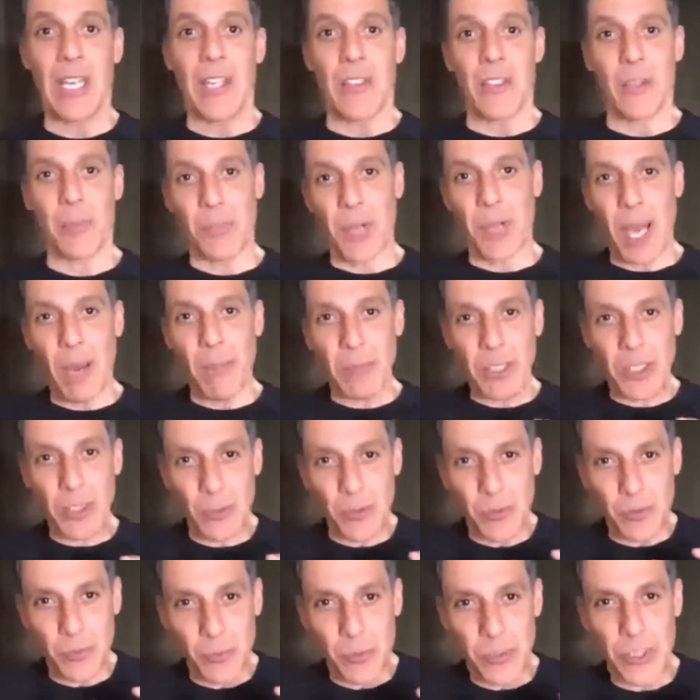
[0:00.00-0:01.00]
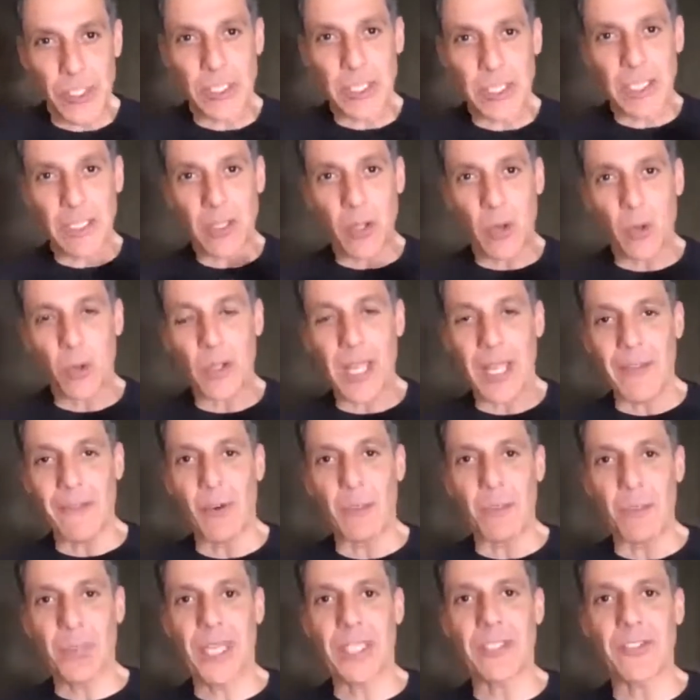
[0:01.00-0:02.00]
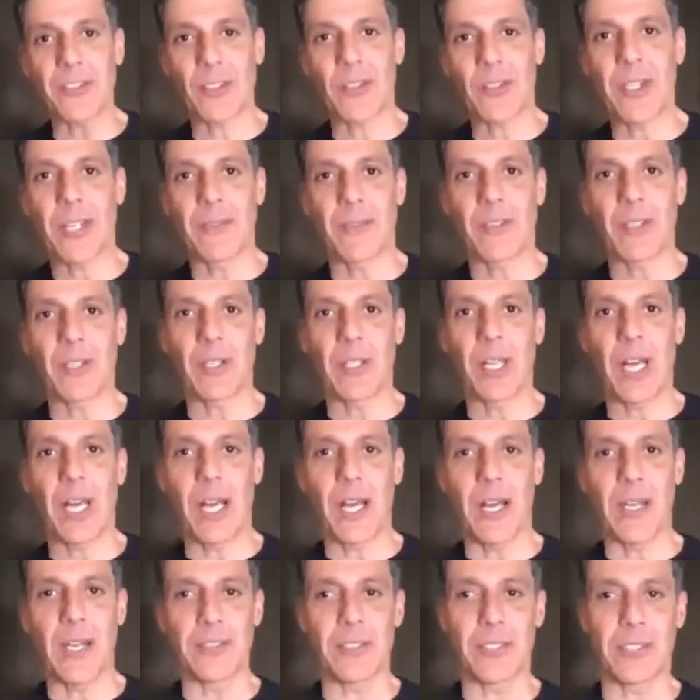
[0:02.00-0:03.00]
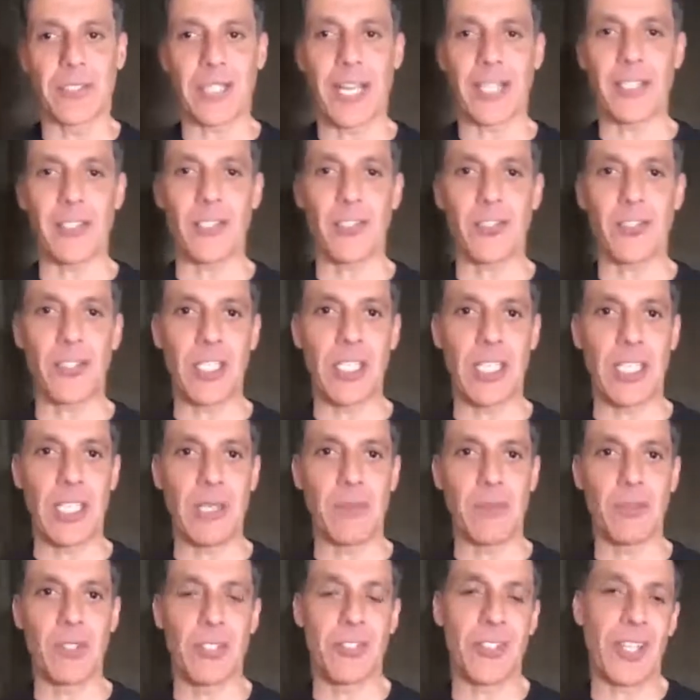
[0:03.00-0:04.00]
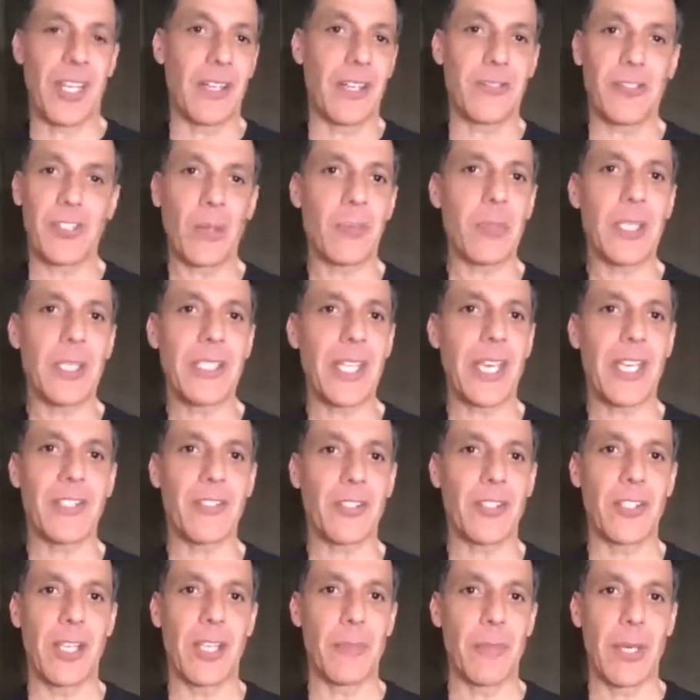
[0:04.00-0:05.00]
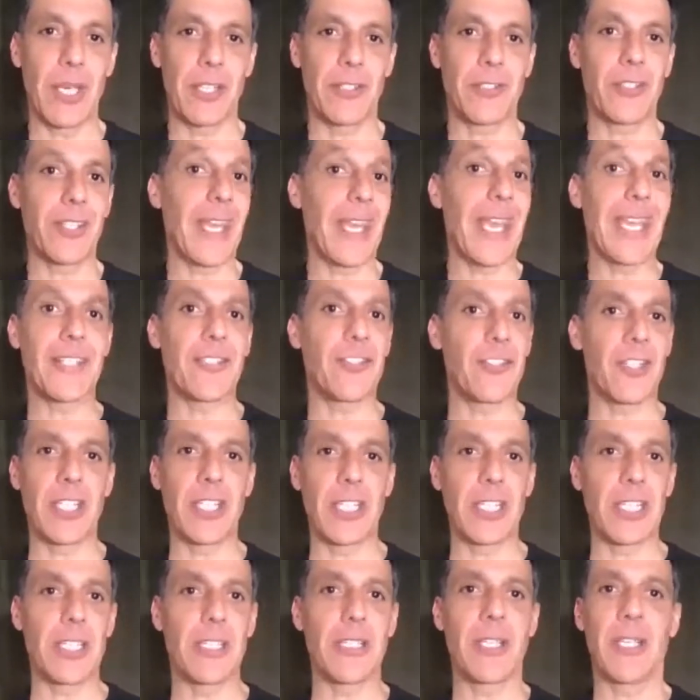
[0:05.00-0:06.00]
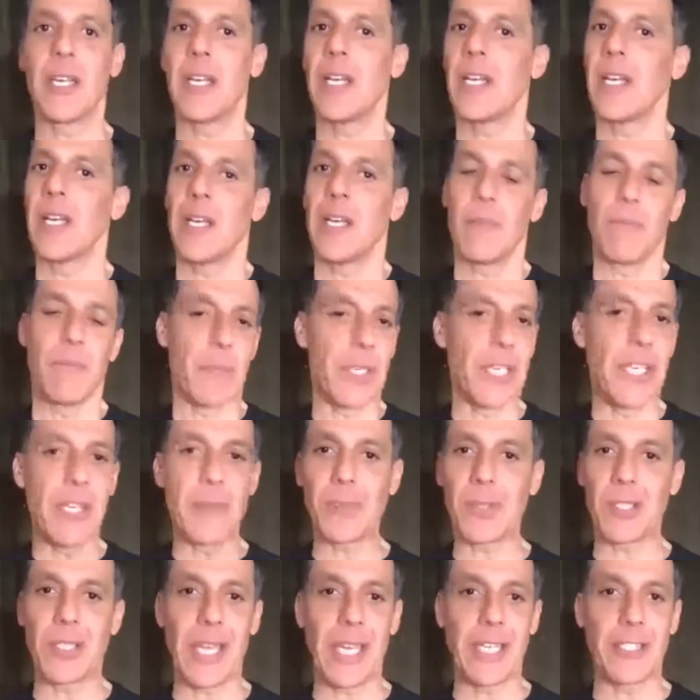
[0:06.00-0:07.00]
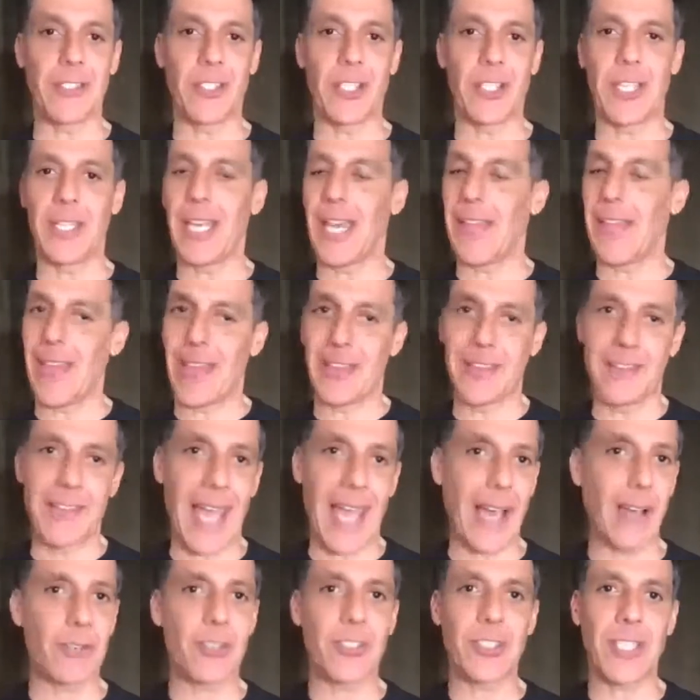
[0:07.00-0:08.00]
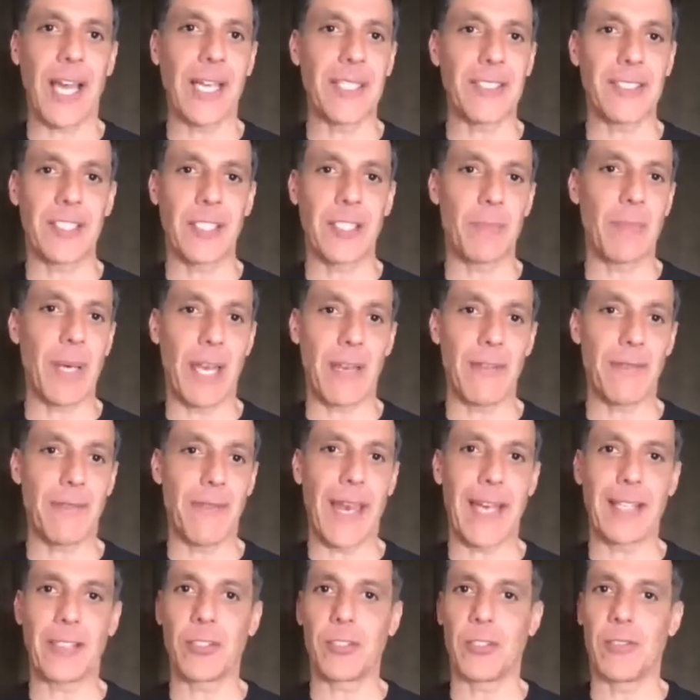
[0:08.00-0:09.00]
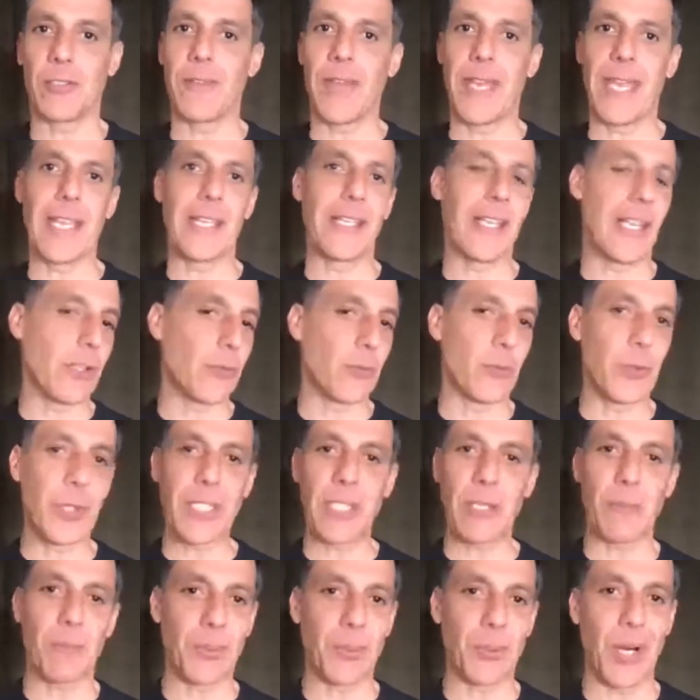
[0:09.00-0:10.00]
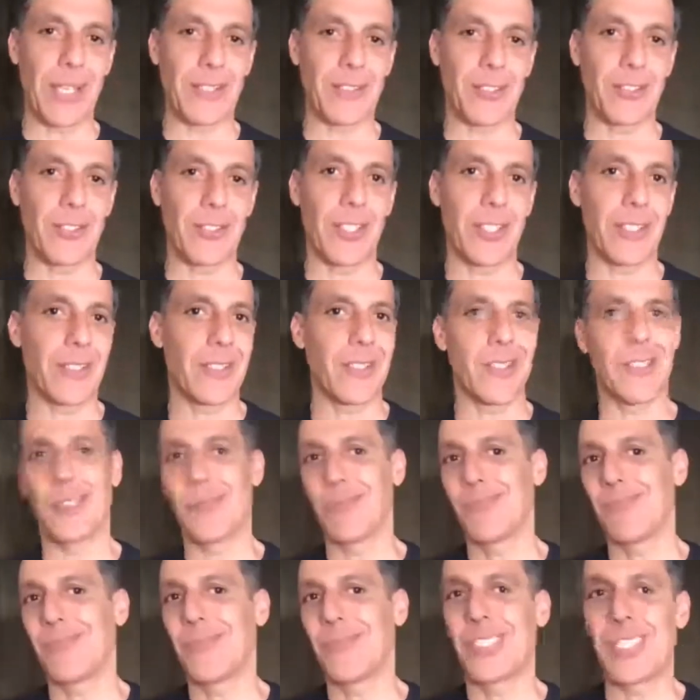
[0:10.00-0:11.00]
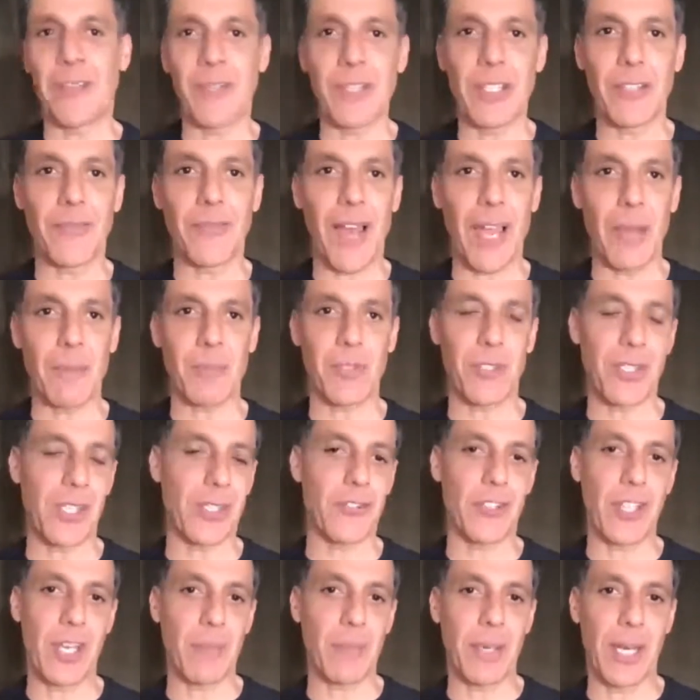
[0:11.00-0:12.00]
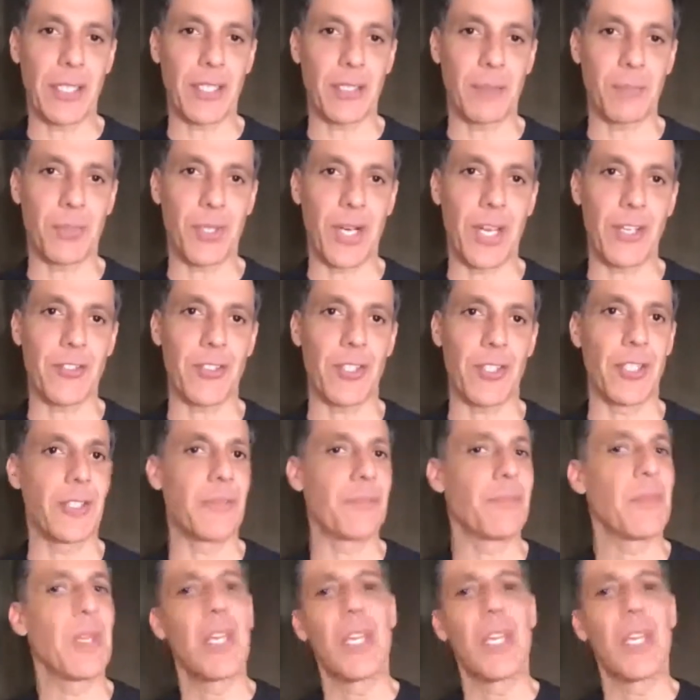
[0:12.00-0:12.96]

The problem with those really low-level pixel level detection schemes is that if somebody takes an image, HD, manipulates it, and then downsizes it by a factor of 8 and recompresses it to 75% JPEG compression,